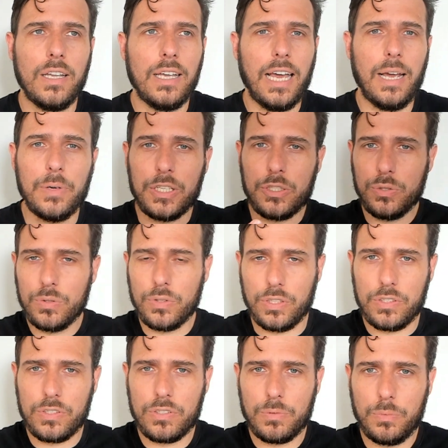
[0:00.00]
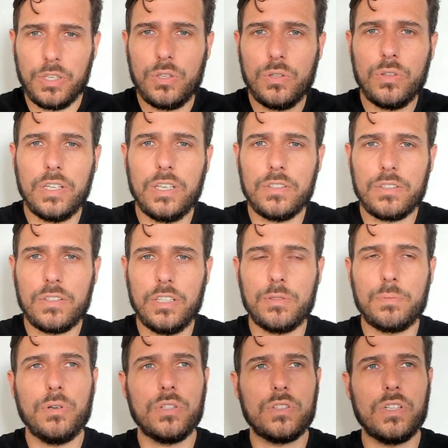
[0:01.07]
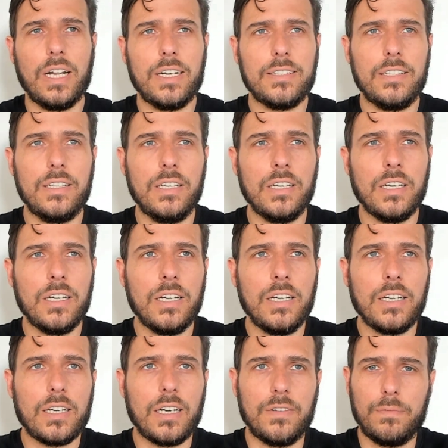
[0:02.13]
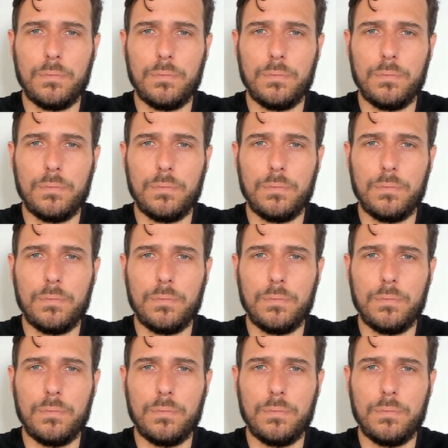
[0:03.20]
And we do this, we do these personality kind of